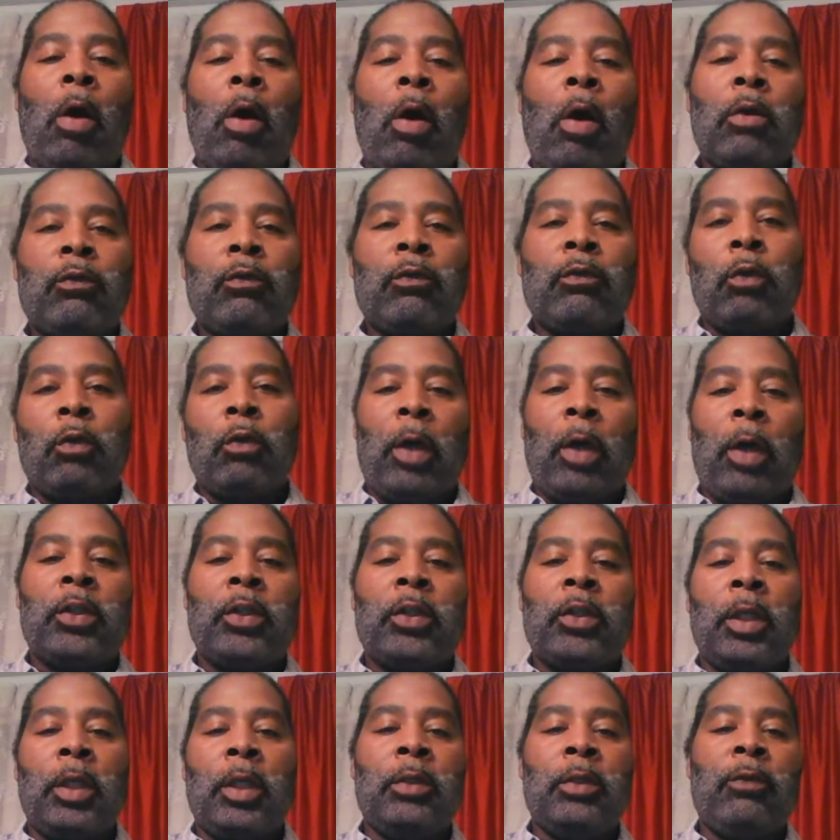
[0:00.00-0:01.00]
calls for
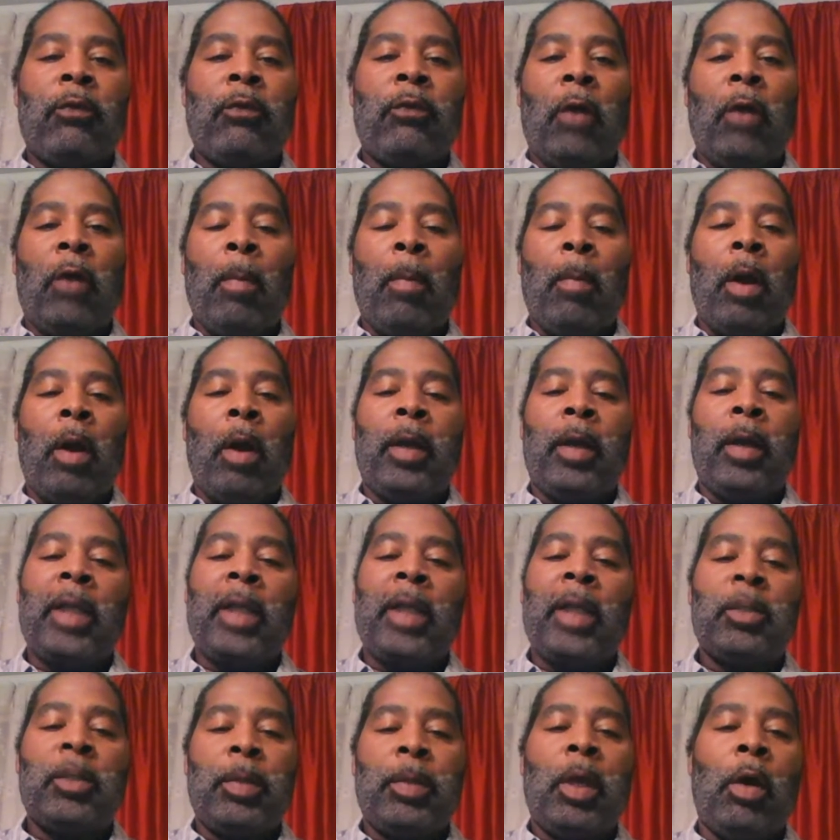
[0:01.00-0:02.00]
questions from our
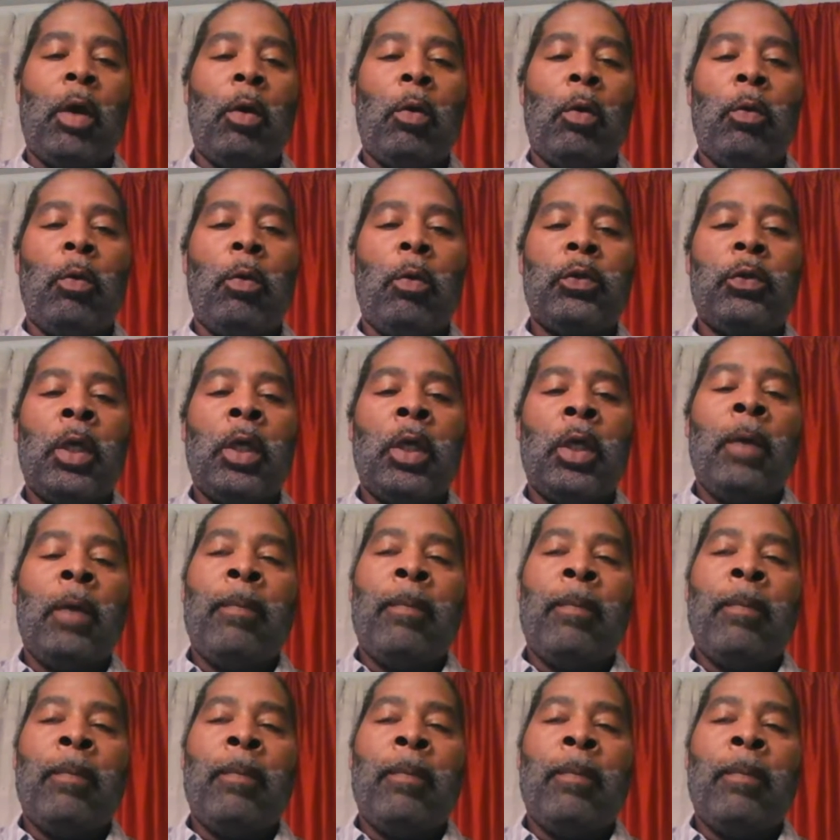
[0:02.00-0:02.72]
HBOs.